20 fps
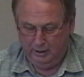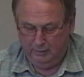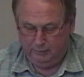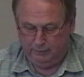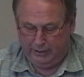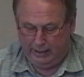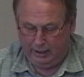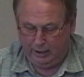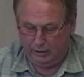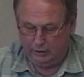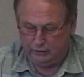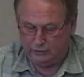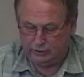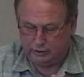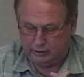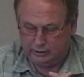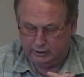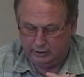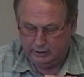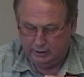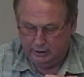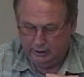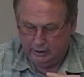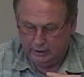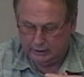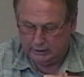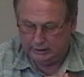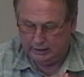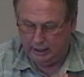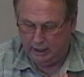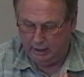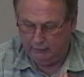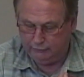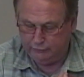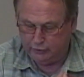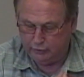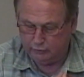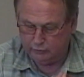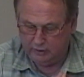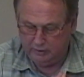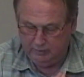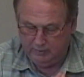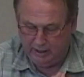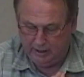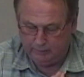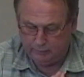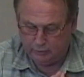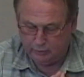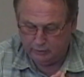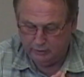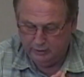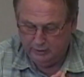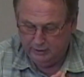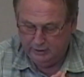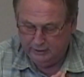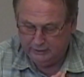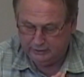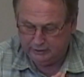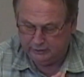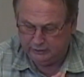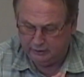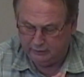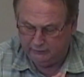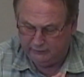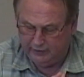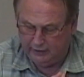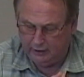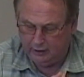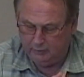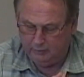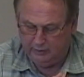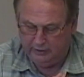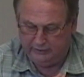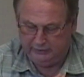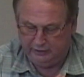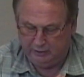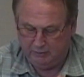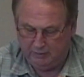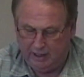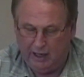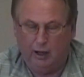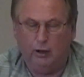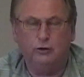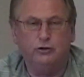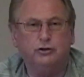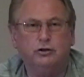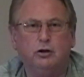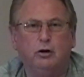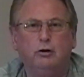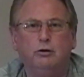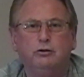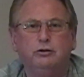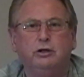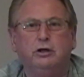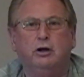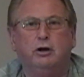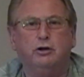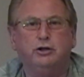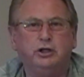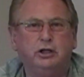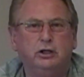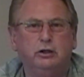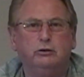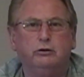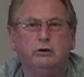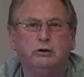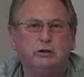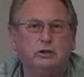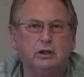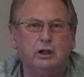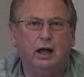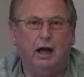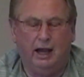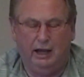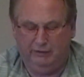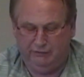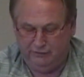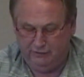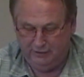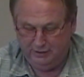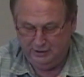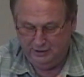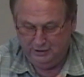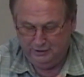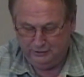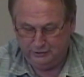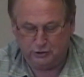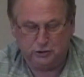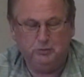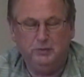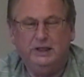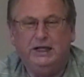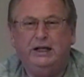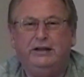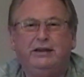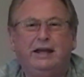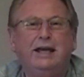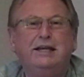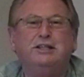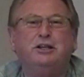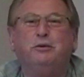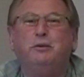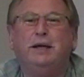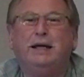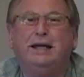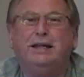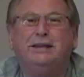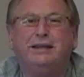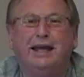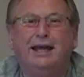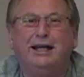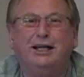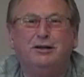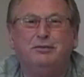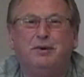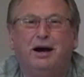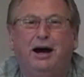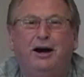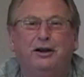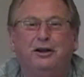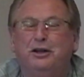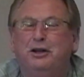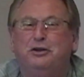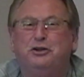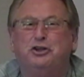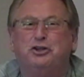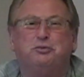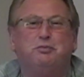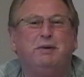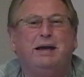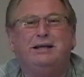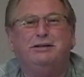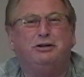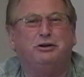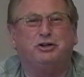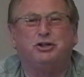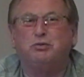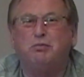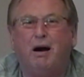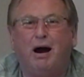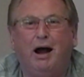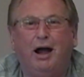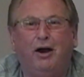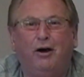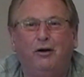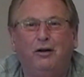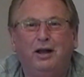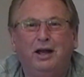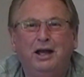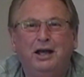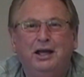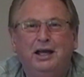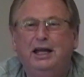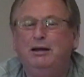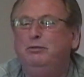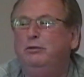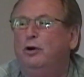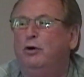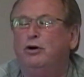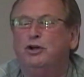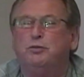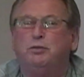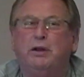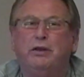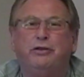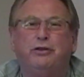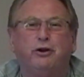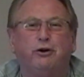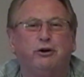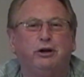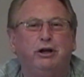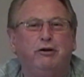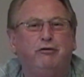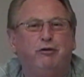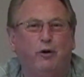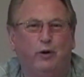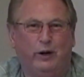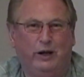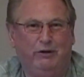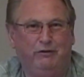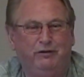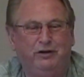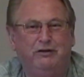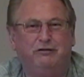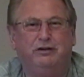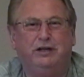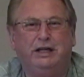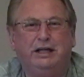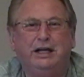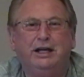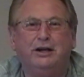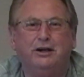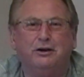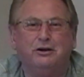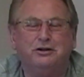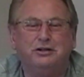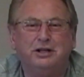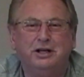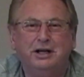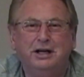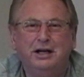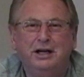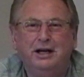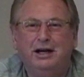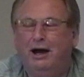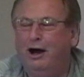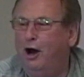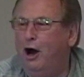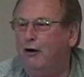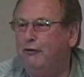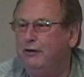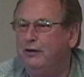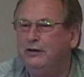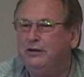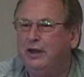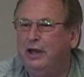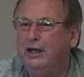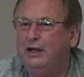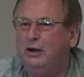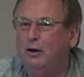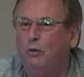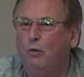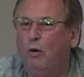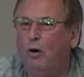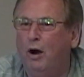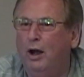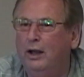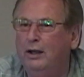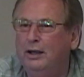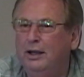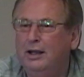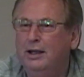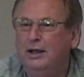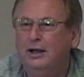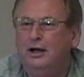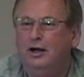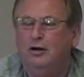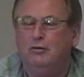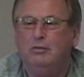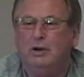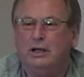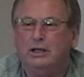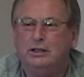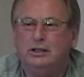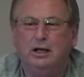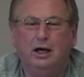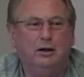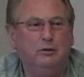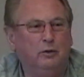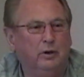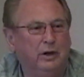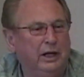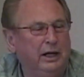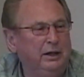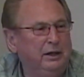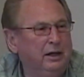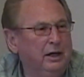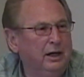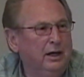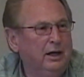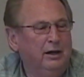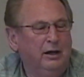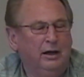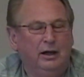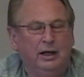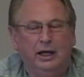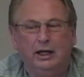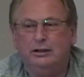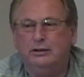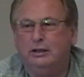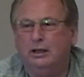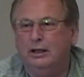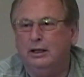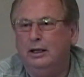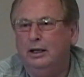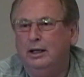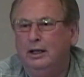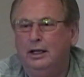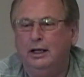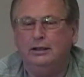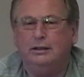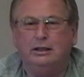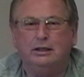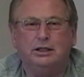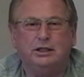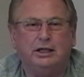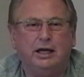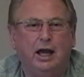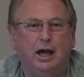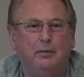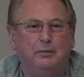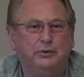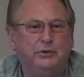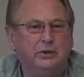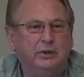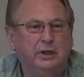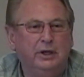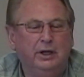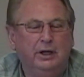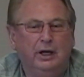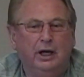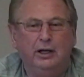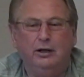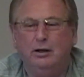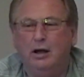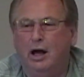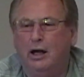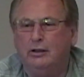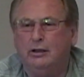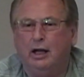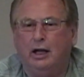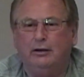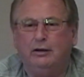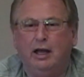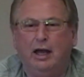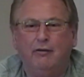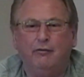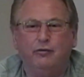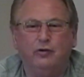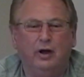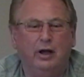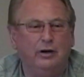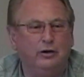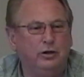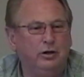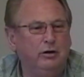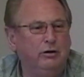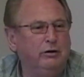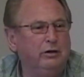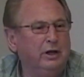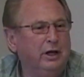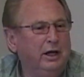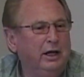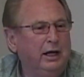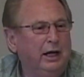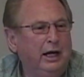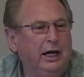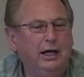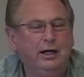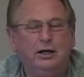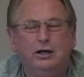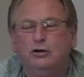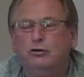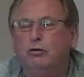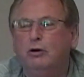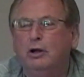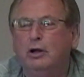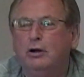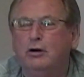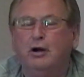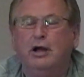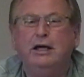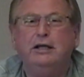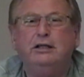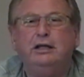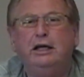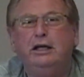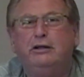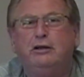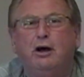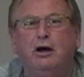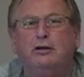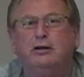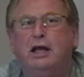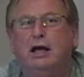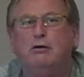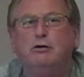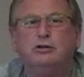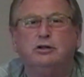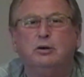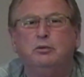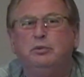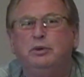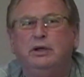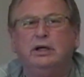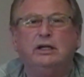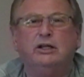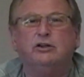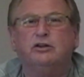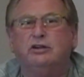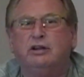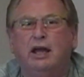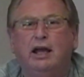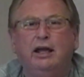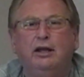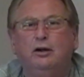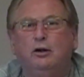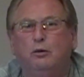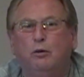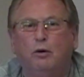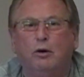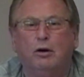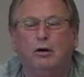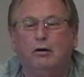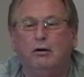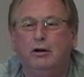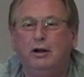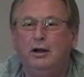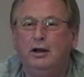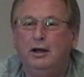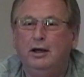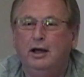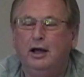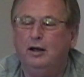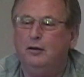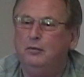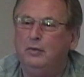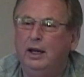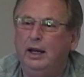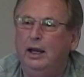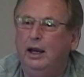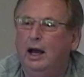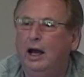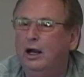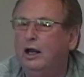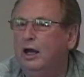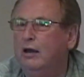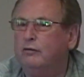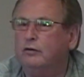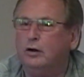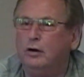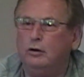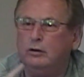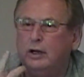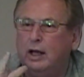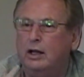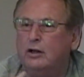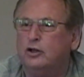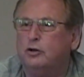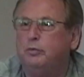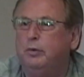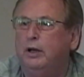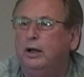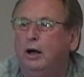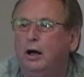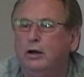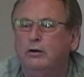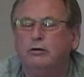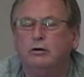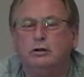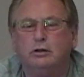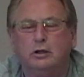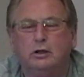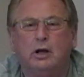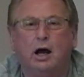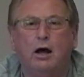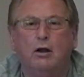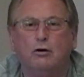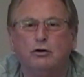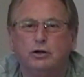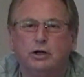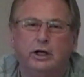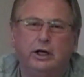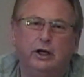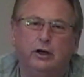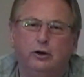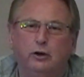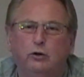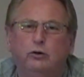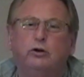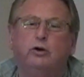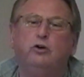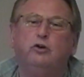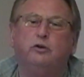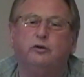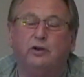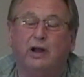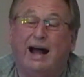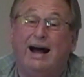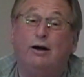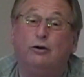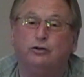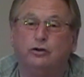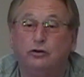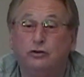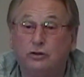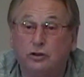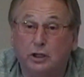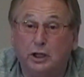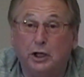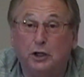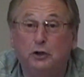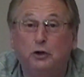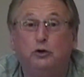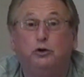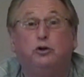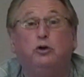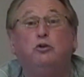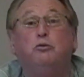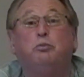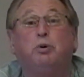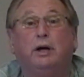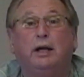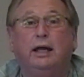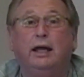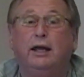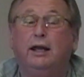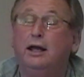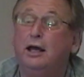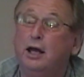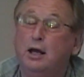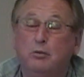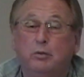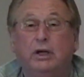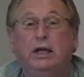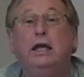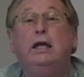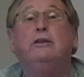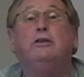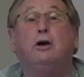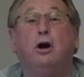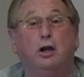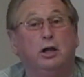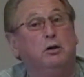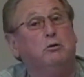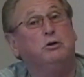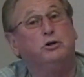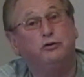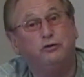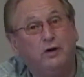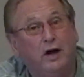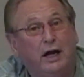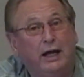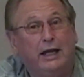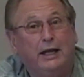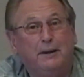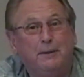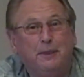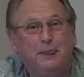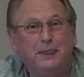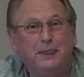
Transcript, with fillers: Parents love to remember the development and the milestones in our children's life there's many things that we can think about and it just makes us smile, even though it's been 30, 40, 50 years. I often think of one of my son when he hit the hit the steps and knocked out that front tooth. He just went crazy. He thought that was the biggest thing in the world. And me, I'd have to go down and spend hundreds of dollars to get a new tooth, thousands to get a new tooth put in. But he thought it was funny.